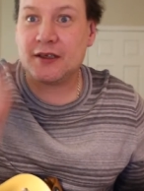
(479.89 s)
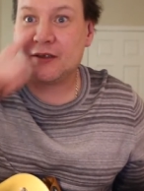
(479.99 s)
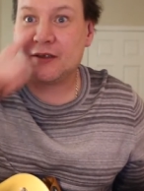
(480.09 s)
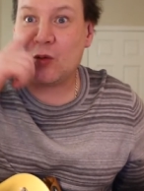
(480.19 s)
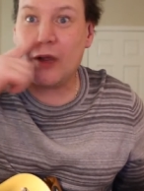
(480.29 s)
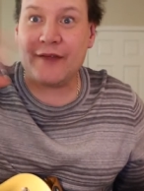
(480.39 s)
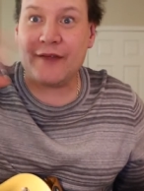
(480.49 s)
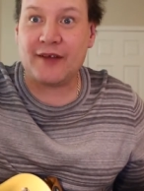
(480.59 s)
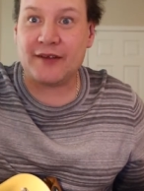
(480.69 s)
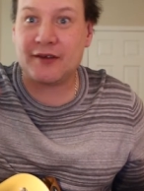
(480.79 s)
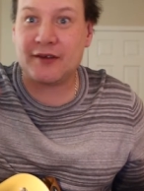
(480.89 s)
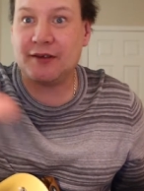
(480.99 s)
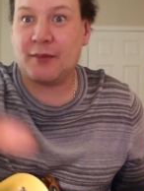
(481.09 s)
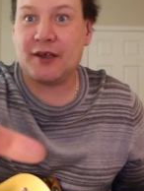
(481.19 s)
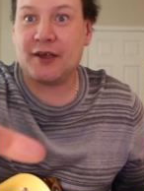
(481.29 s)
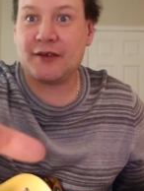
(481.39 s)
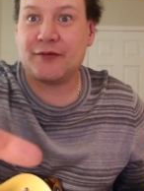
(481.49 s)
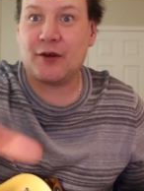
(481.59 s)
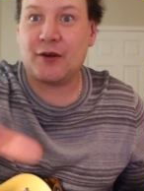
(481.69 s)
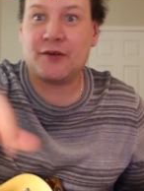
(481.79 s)
the wavelengths on the
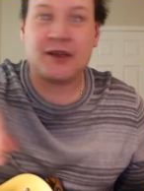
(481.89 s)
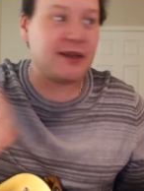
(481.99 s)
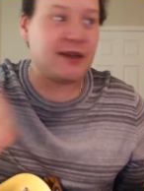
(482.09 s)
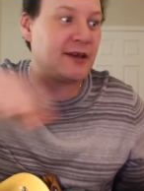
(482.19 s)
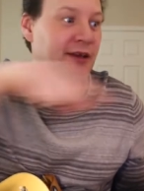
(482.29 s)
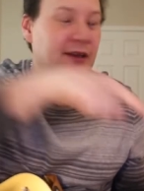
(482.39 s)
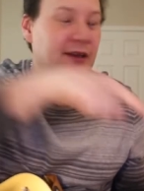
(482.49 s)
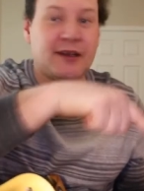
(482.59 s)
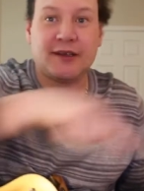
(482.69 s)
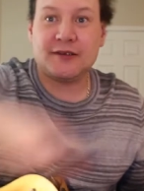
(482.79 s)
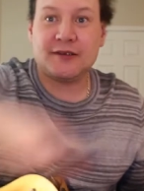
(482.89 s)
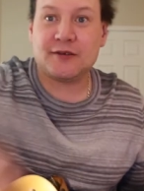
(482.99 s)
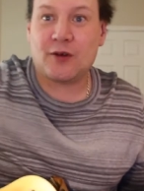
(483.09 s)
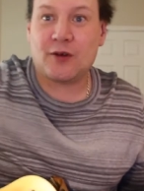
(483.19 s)
microphone, and your